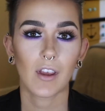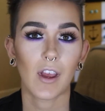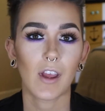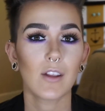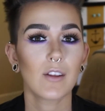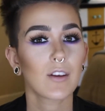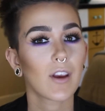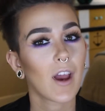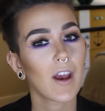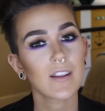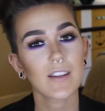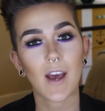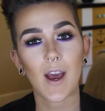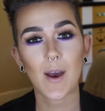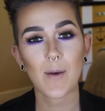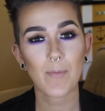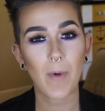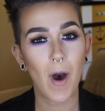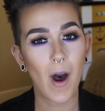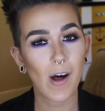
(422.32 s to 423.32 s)
And you guys,
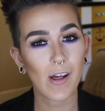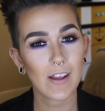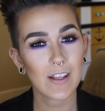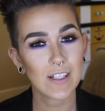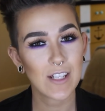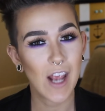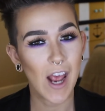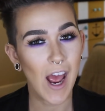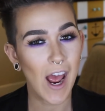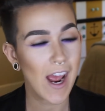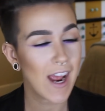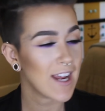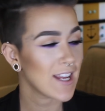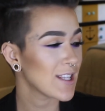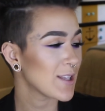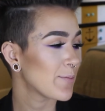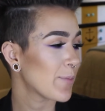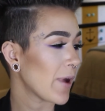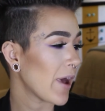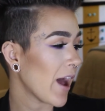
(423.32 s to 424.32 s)
I
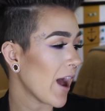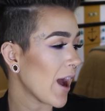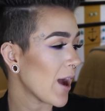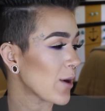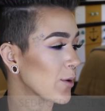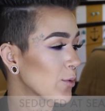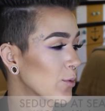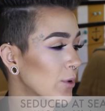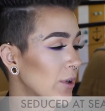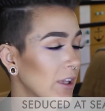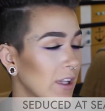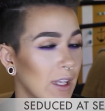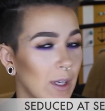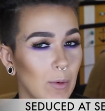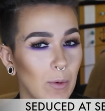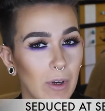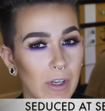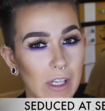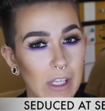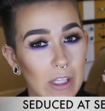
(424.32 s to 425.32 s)
apologize, but I really
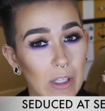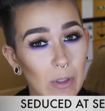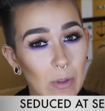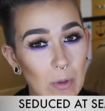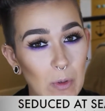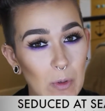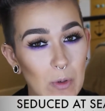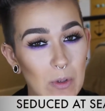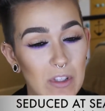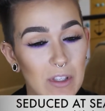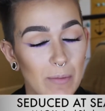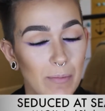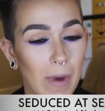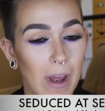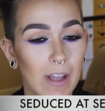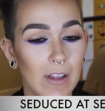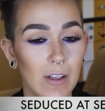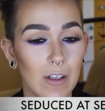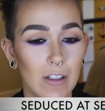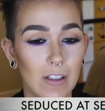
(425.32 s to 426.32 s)
want to use
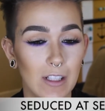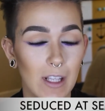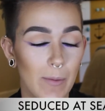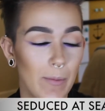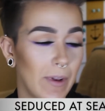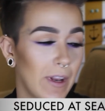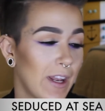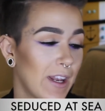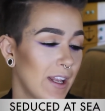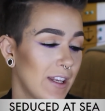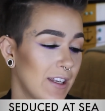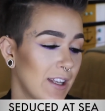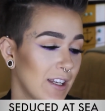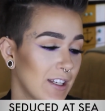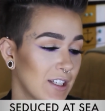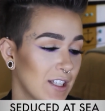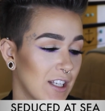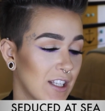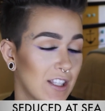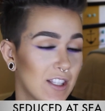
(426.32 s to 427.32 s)
my little limited
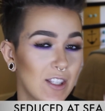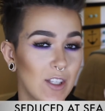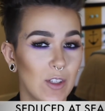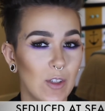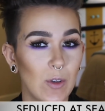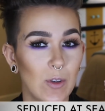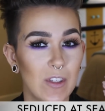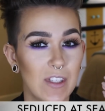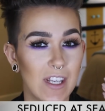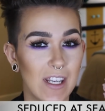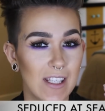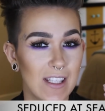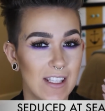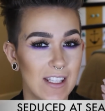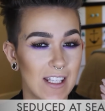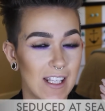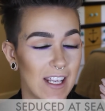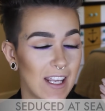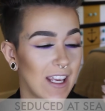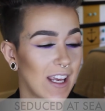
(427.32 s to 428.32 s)
edition Seduced at
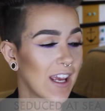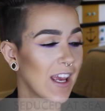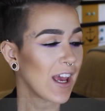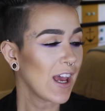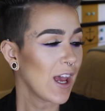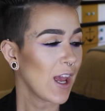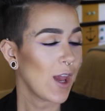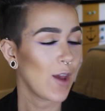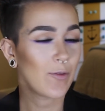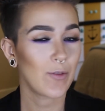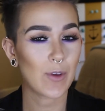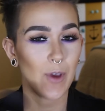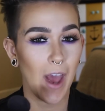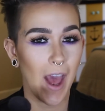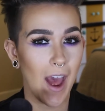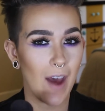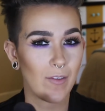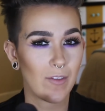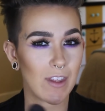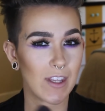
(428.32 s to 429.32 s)
Sea. If you
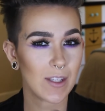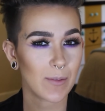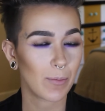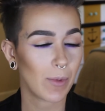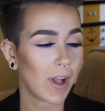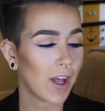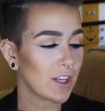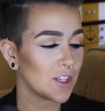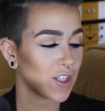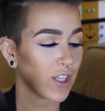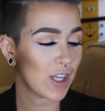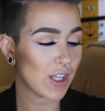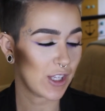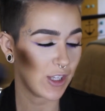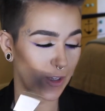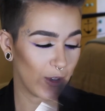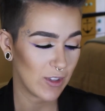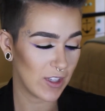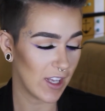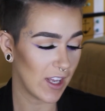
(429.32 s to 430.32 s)
have this blush,
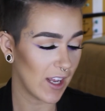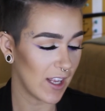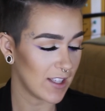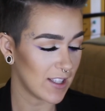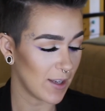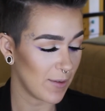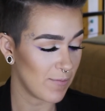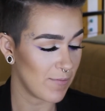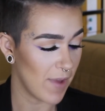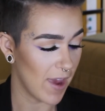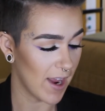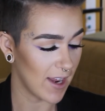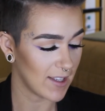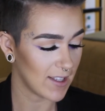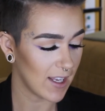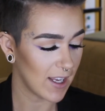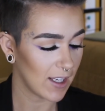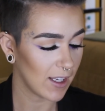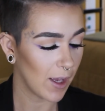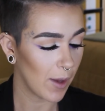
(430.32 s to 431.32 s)
use it. It's
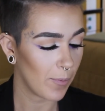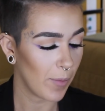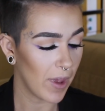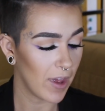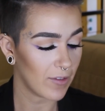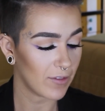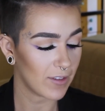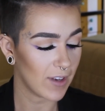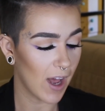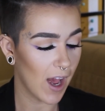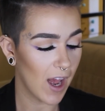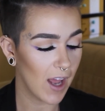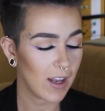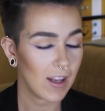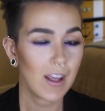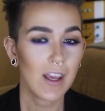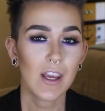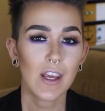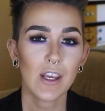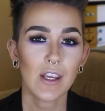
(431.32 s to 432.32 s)
amazing. If not,
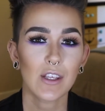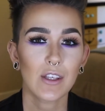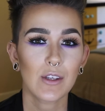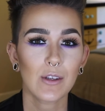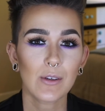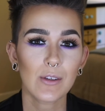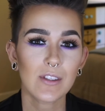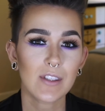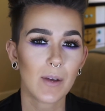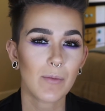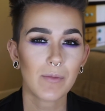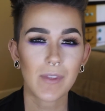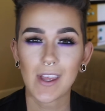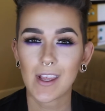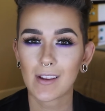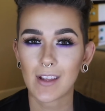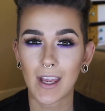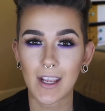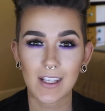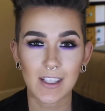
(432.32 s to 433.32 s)
use
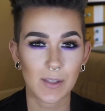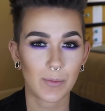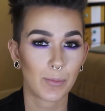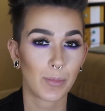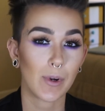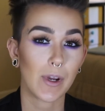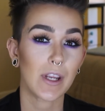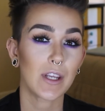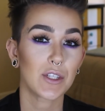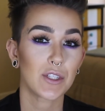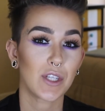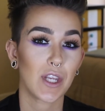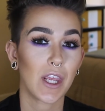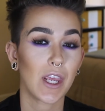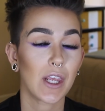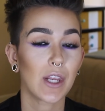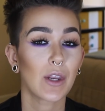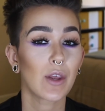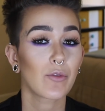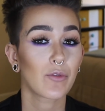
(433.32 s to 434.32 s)
something like Spring
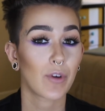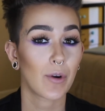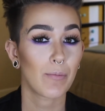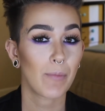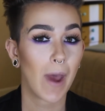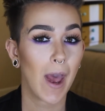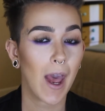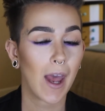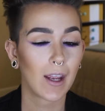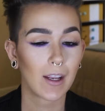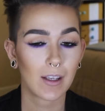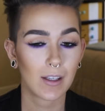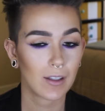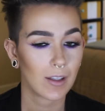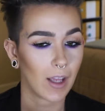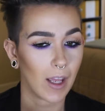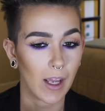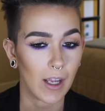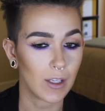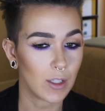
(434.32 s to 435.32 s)
Sheen from MAC
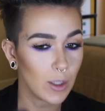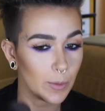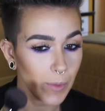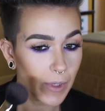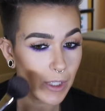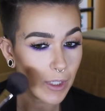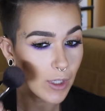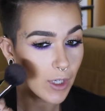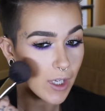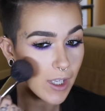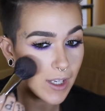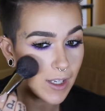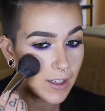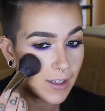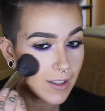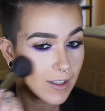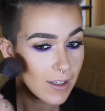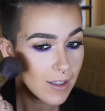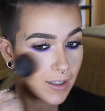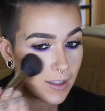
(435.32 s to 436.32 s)
and you'll be
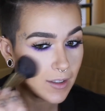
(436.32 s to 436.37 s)
good.